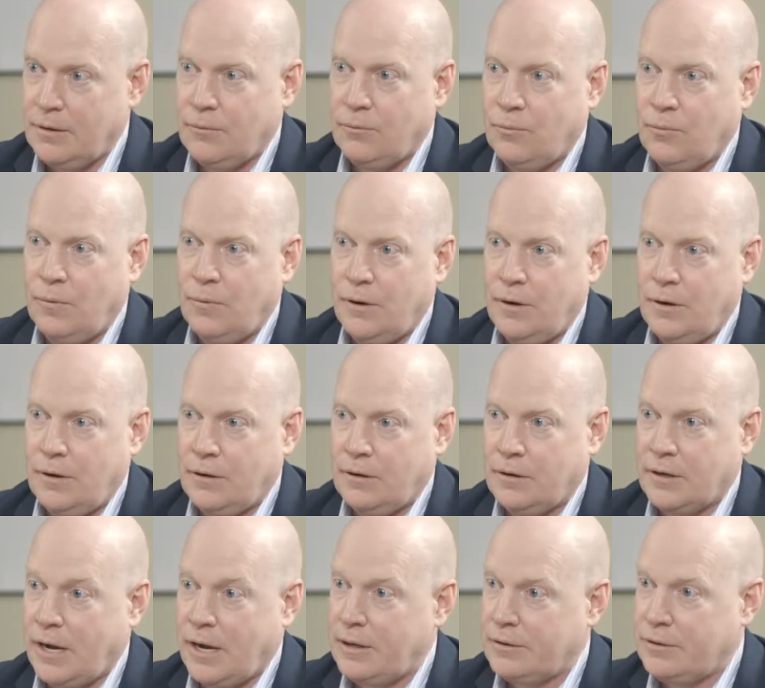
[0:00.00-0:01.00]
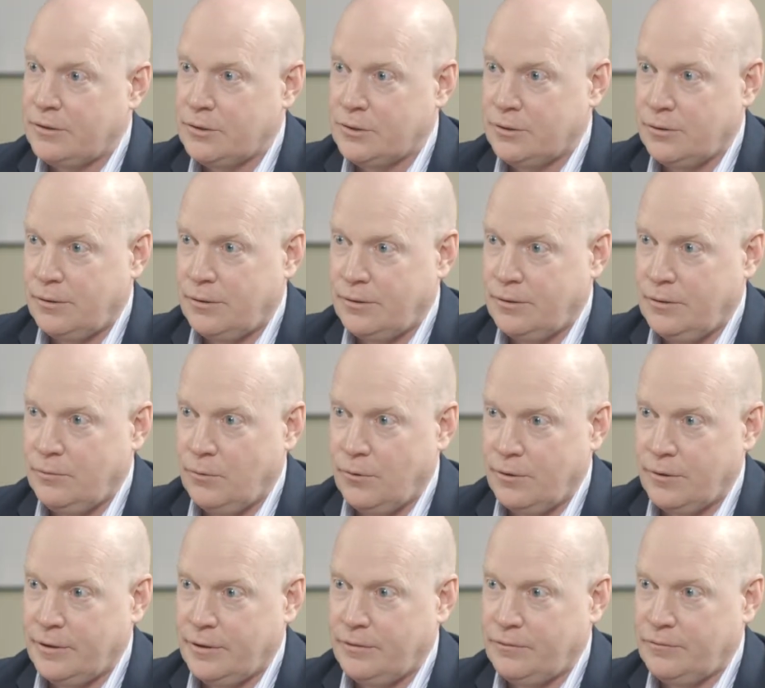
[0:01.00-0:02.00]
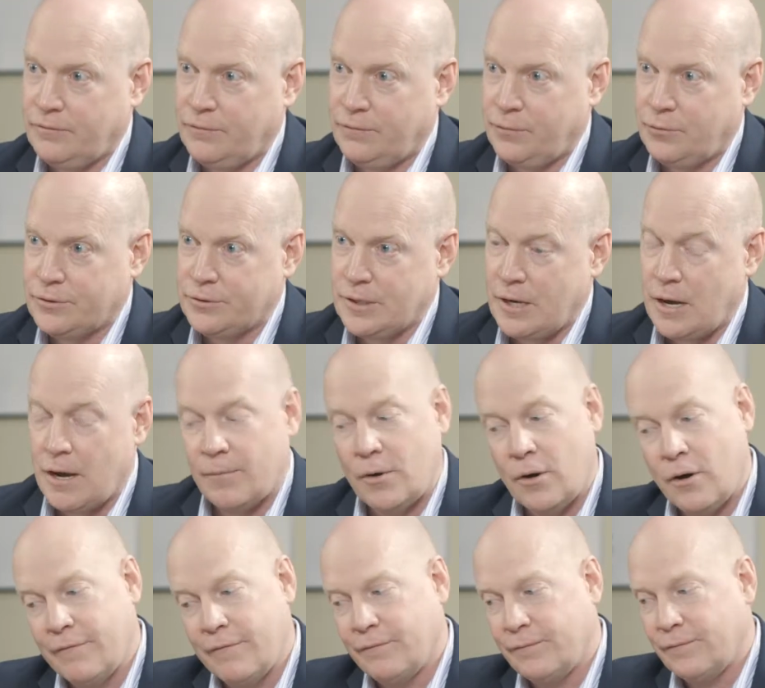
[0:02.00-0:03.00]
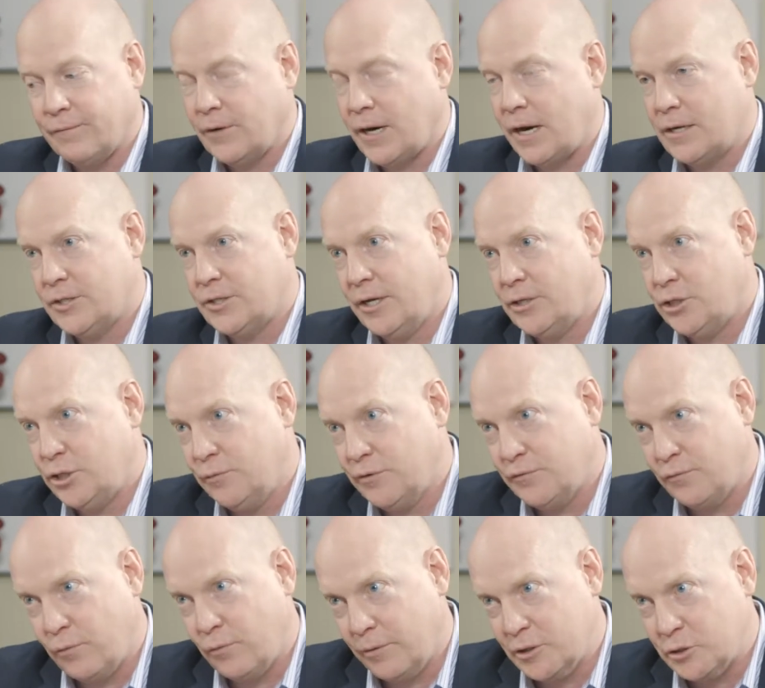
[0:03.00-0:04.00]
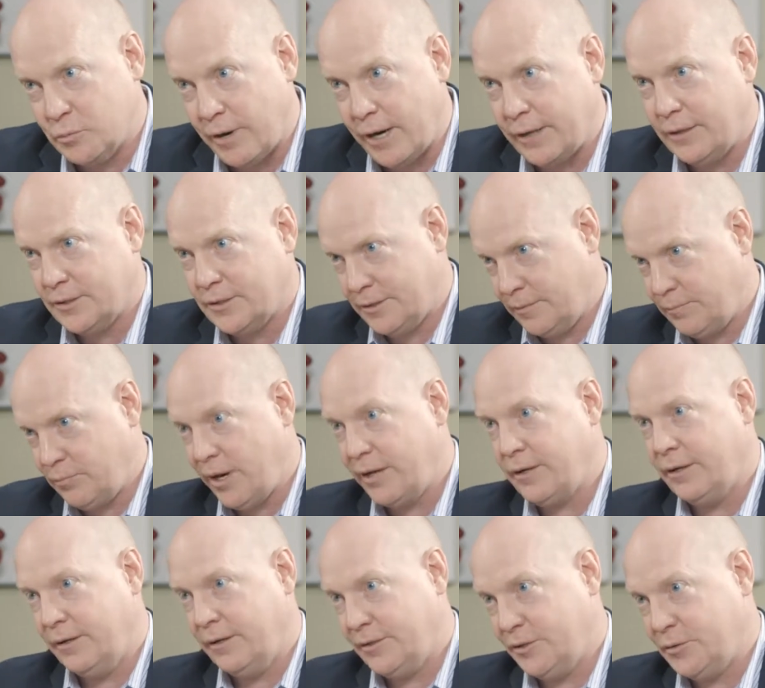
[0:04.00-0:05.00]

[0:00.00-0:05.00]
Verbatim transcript: where Kathy started working full time. Oh, I forgot to say she was four months pregnant, pregnant at